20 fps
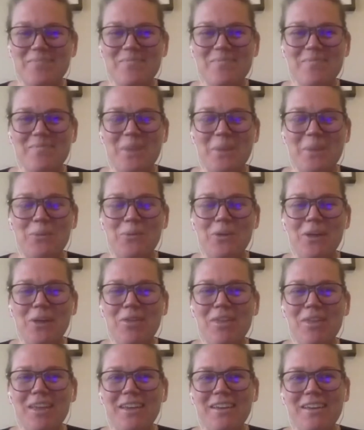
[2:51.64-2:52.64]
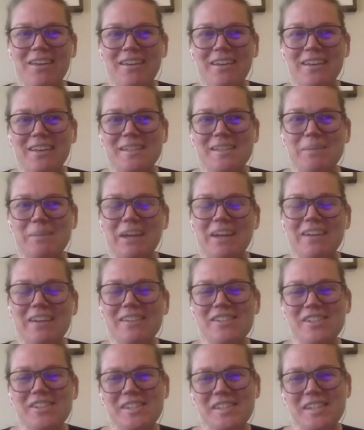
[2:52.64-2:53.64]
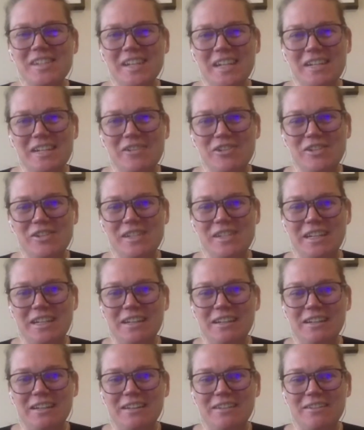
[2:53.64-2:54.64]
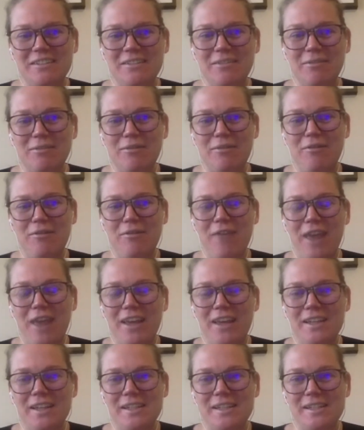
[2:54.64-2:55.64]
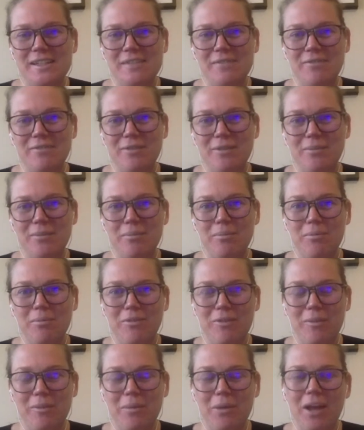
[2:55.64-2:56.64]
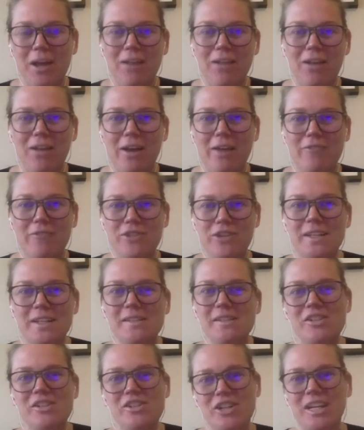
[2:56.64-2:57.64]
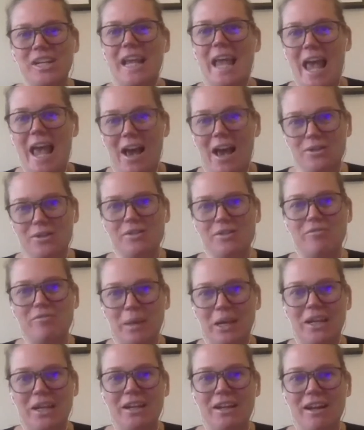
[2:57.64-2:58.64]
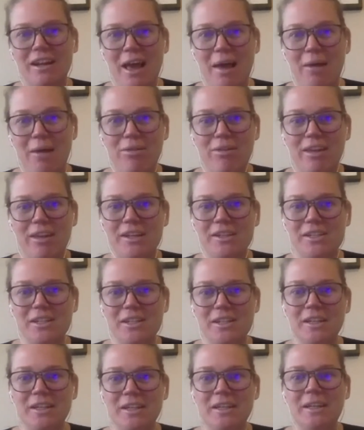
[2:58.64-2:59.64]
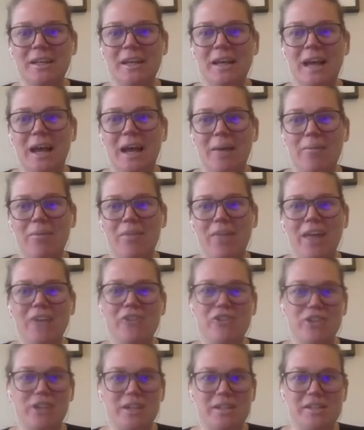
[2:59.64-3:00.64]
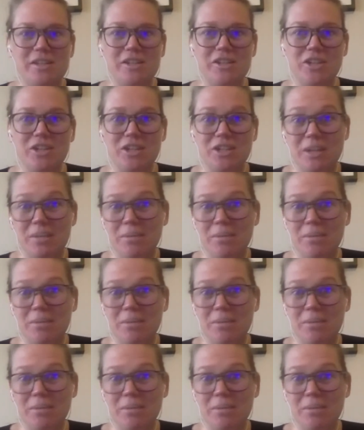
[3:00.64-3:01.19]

Well, I think it's been just an interesting phase for my life, transitioning out of being an athlete. That transition can be